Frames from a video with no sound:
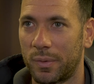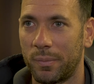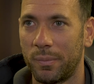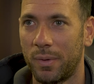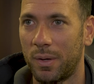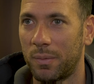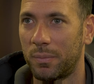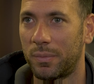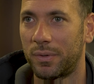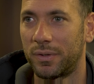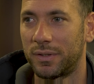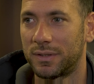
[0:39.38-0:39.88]

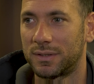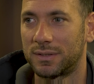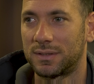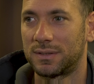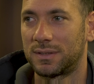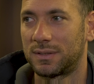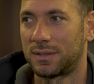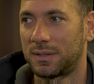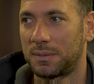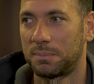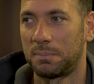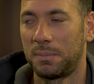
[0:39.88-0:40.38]
remember
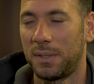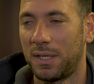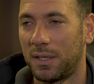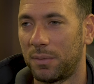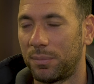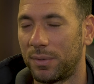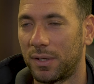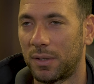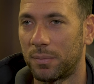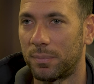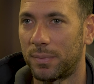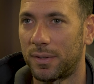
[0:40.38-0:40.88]
as a
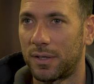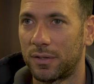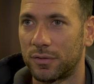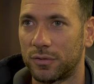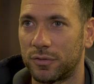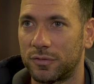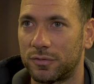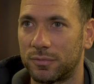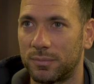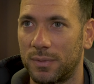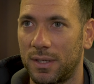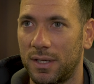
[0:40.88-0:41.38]
big, big
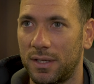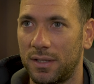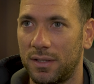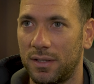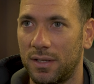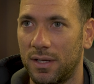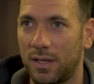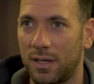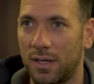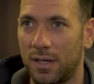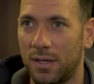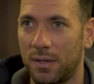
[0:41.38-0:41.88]
part of
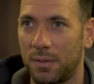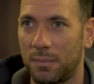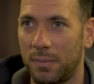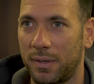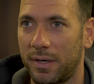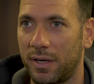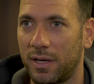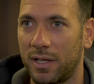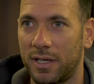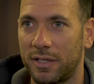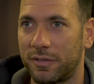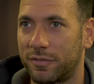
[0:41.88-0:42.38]

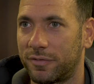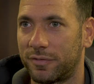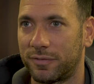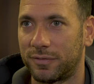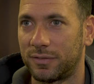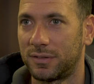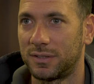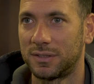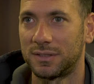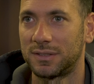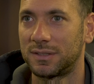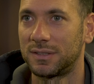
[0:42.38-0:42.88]
my life,
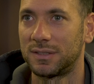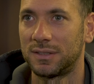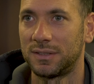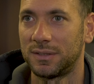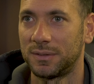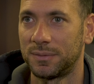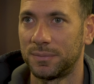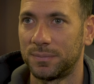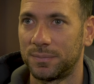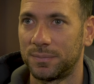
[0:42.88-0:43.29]
this city.